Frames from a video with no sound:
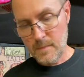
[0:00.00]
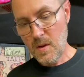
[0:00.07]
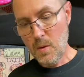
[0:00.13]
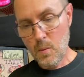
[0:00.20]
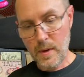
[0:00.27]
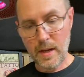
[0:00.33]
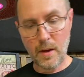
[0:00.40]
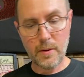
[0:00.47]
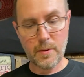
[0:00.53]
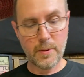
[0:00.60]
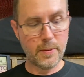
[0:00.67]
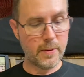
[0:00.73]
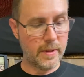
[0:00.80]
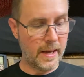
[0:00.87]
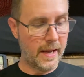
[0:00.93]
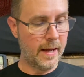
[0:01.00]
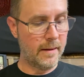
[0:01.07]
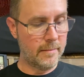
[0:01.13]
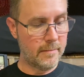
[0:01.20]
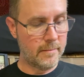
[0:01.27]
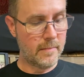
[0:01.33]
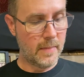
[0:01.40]
we go through that,
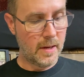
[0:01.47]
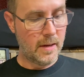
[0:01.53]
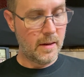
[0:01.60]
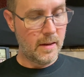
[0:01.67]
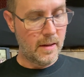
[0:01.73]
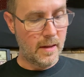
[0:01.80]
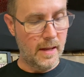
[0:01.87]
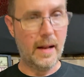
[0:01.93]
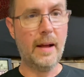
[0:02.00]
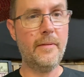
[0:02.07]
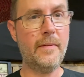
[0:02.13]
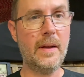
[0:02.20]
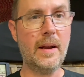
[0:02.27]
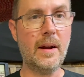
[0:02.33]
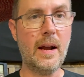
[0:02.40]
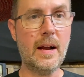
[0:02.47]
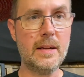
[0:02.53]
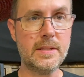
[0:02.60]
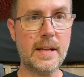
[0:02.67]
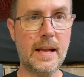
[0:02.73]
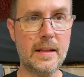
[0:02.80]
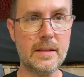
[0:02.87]
and I figure out a
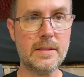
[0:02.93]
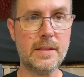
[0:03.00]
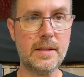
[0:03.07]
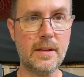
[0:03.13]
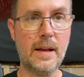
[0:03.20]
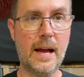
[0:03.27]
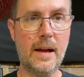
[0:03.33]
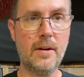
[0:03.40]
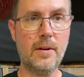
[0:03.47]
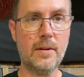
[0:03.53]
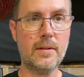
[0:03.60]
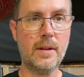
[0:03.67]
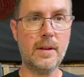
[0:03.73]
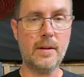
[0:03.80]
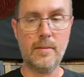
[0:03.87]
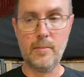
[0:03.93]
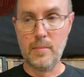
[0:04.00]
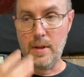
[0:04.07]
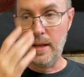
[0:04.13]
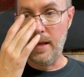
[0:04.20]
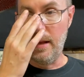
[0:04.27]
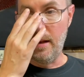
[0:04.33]
stainless steel eye hook
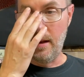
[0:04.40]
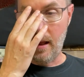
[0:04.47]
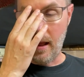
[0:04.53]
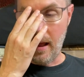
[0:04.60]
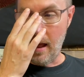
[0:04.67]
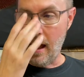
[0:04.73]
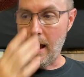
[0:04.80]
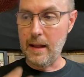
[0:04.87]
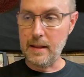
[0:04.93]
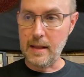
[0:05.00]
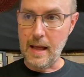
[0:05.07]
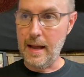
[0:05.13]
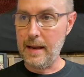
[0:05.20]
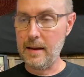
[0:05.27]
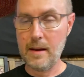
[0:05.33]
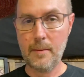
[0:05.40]
that I like.